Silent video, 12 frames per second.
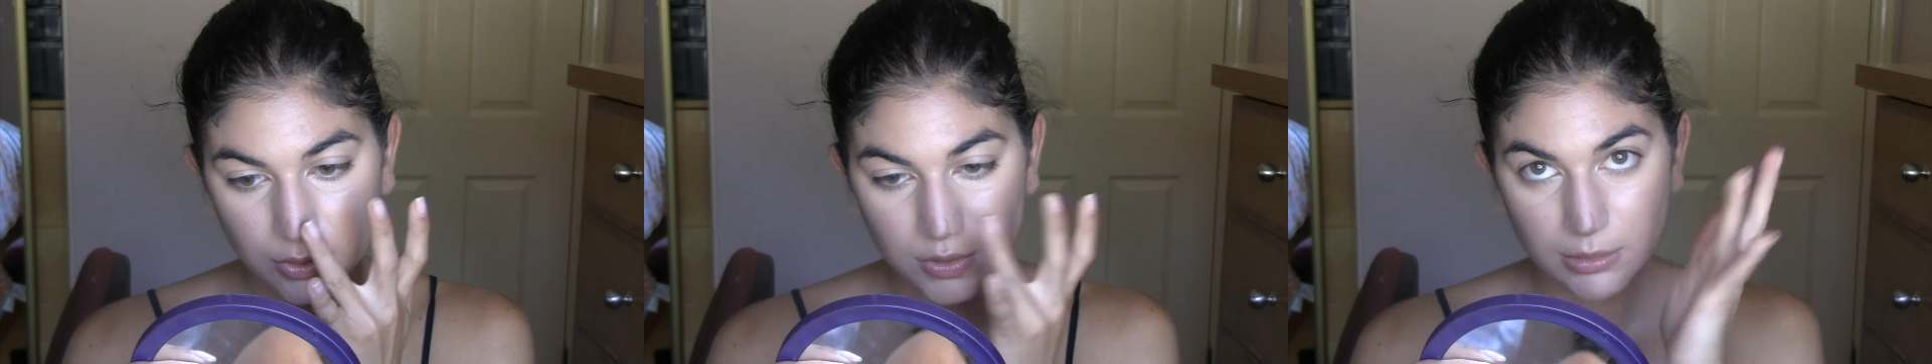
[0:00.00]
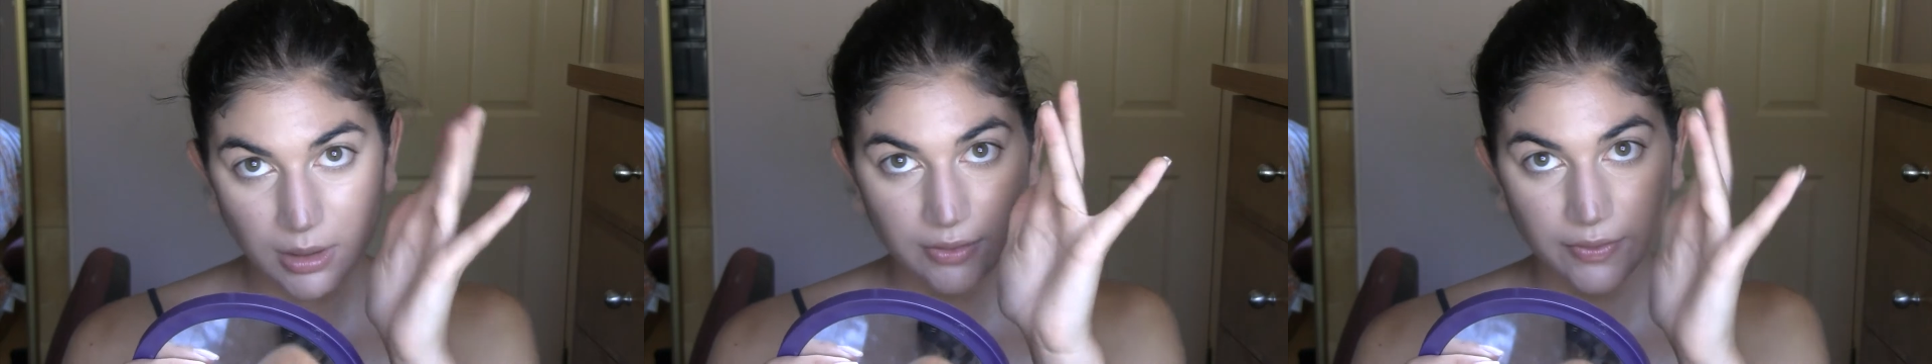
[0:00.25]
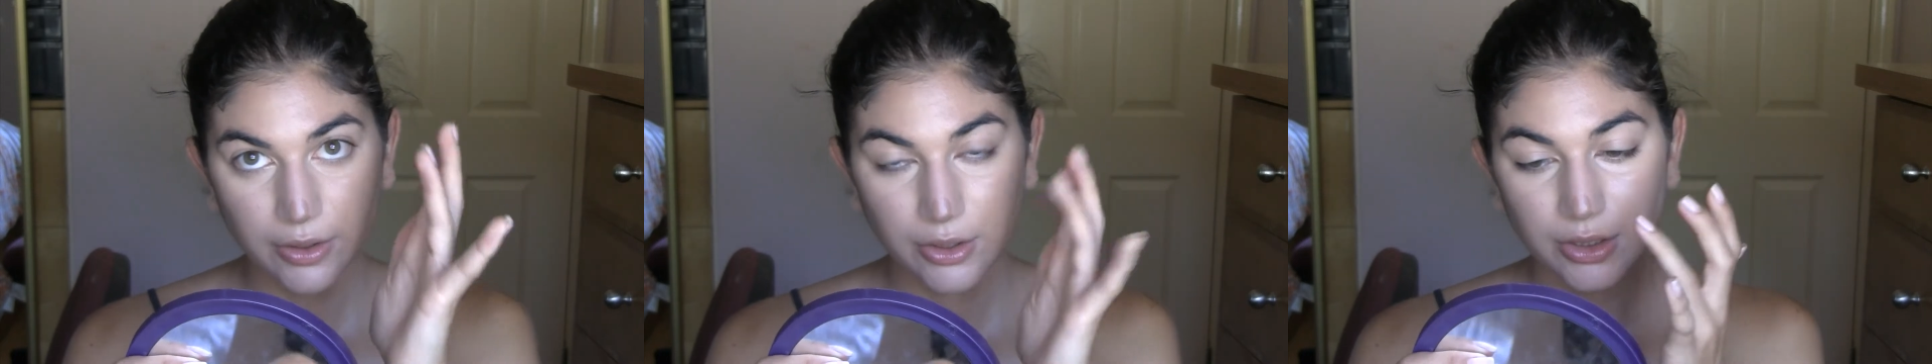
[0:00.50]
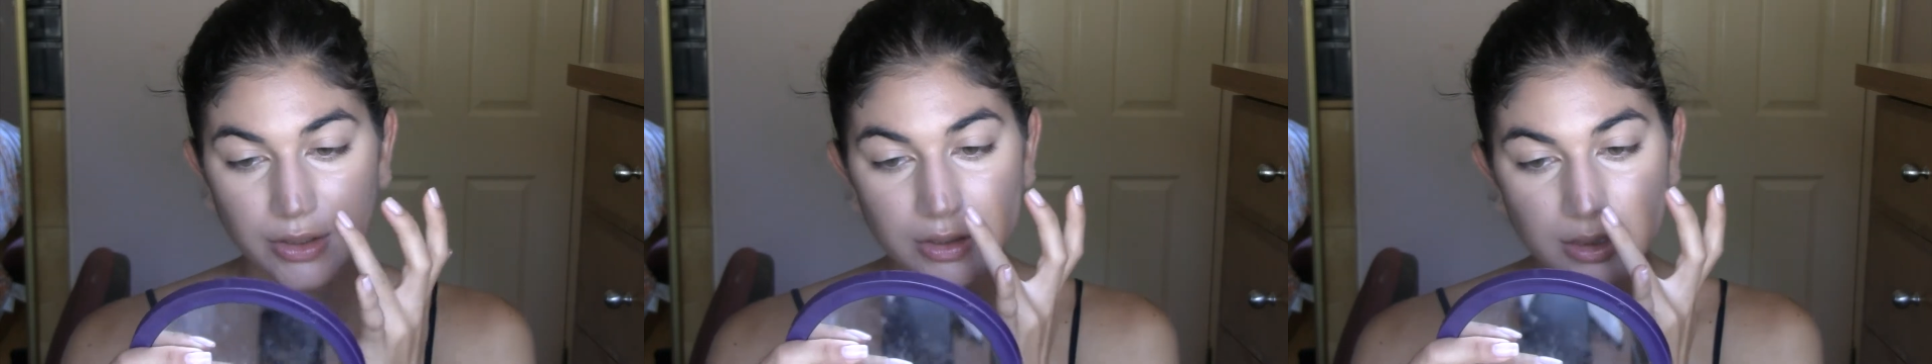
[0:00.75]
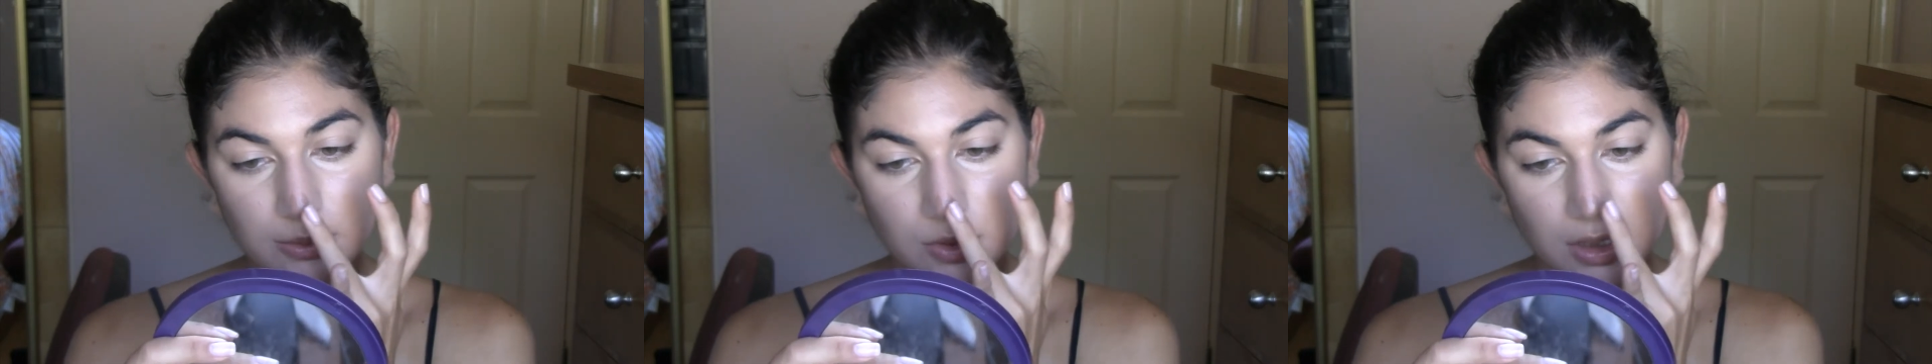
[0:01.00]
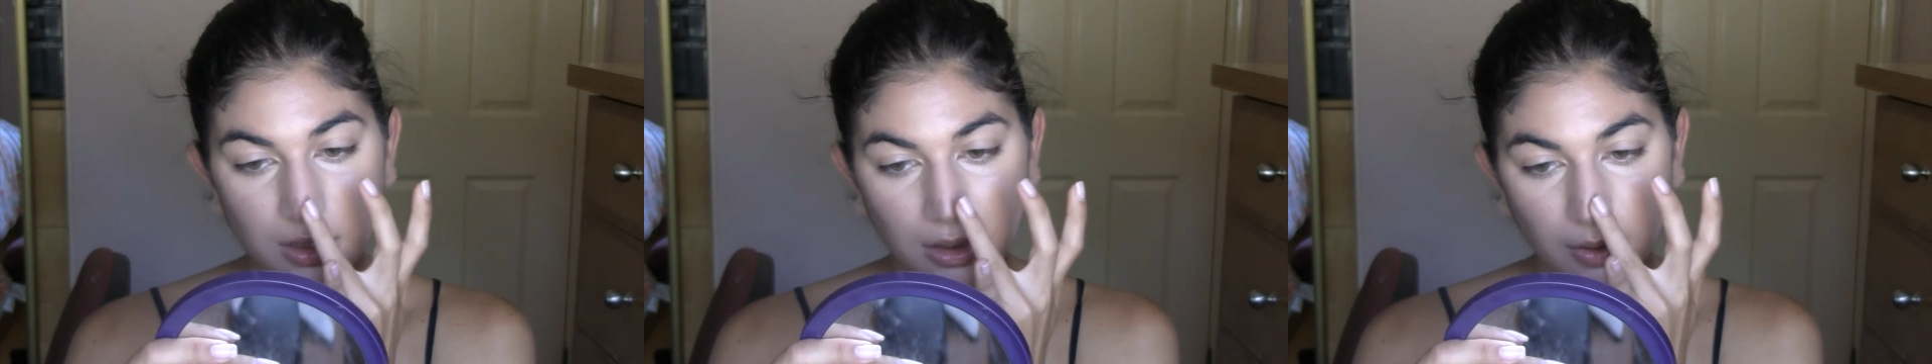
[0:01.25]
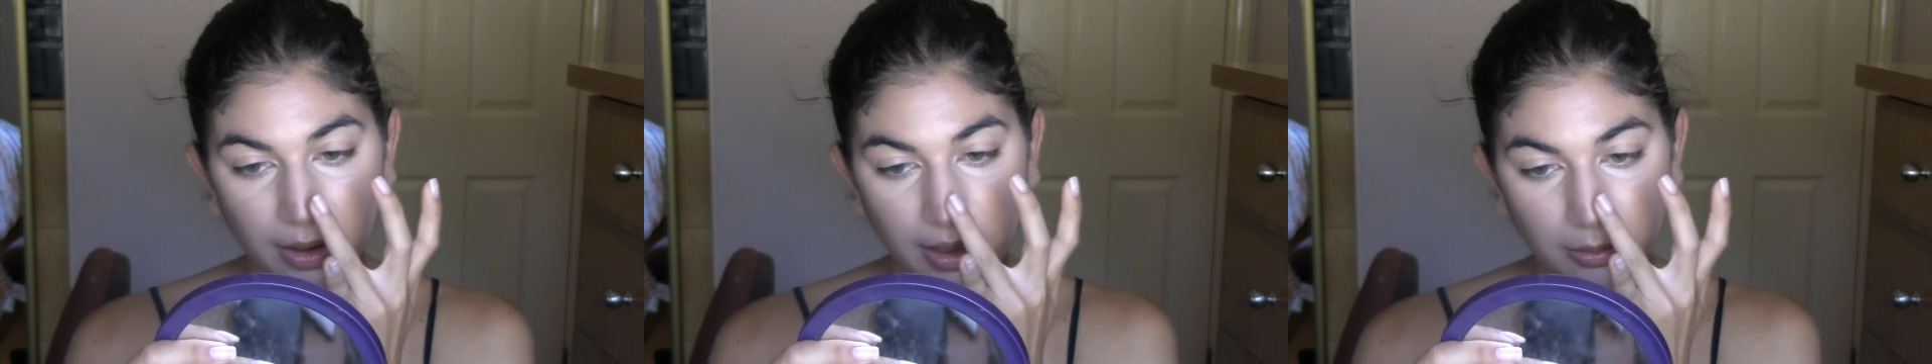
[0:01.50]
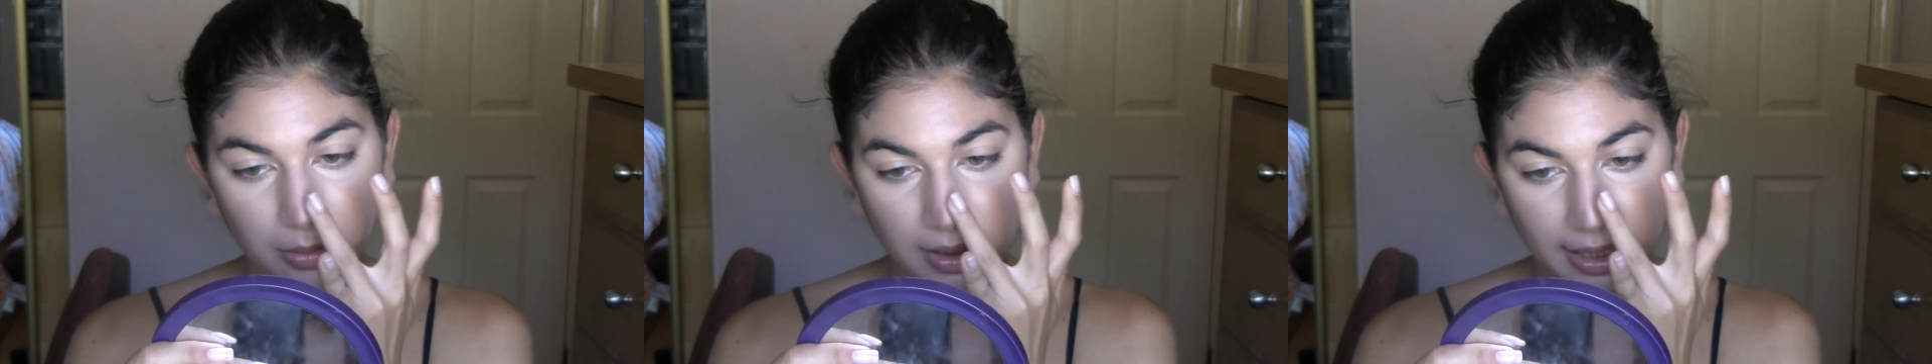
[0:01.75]
using my fingers, I'm just going to go ahead
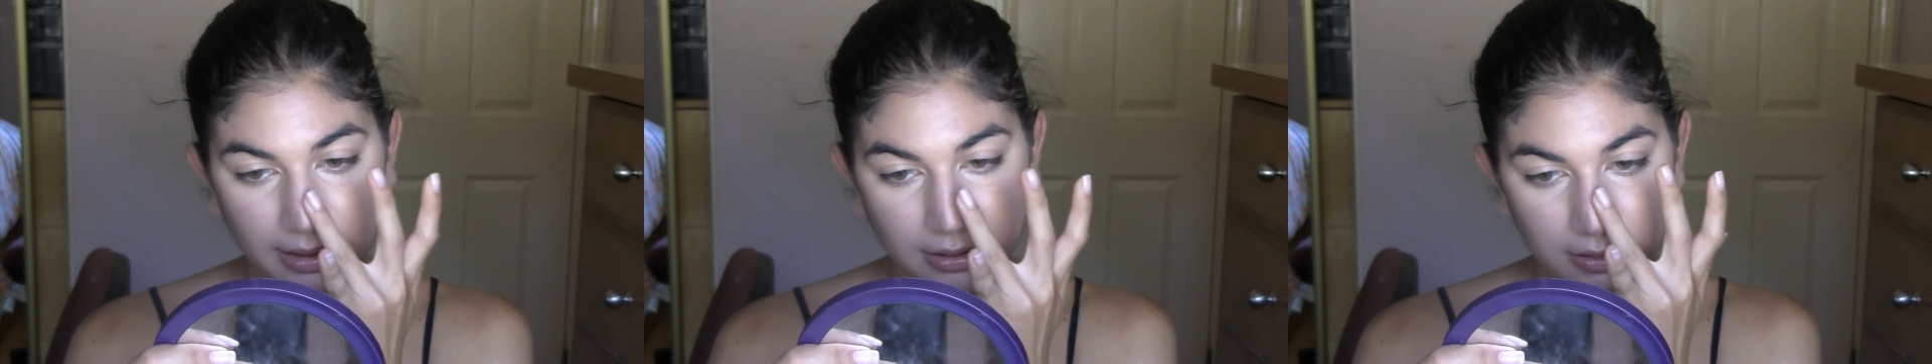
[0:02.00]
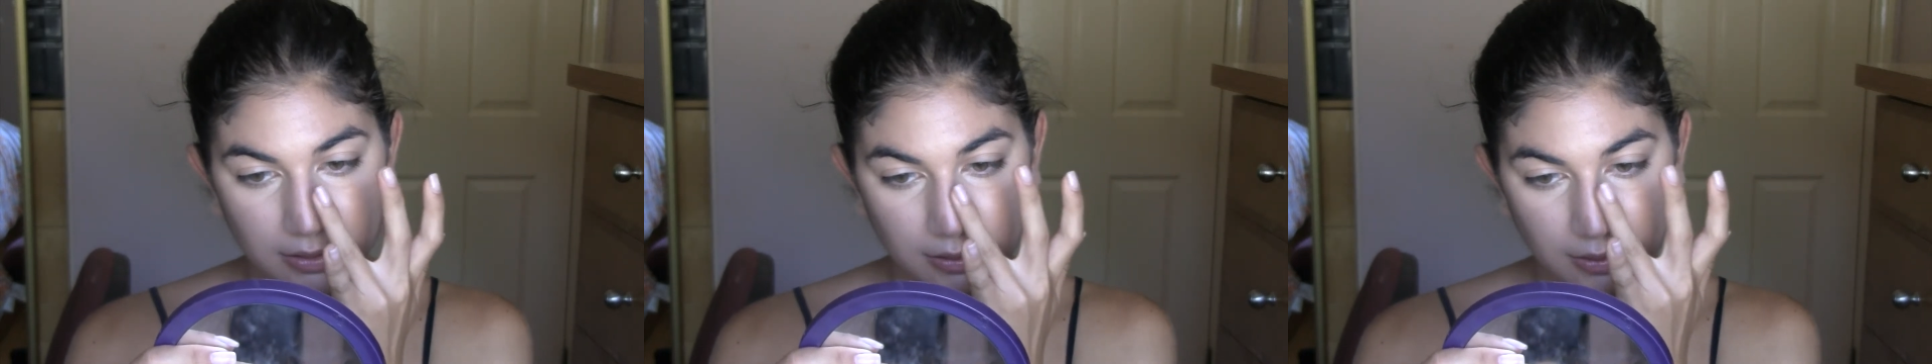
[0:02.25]
and blend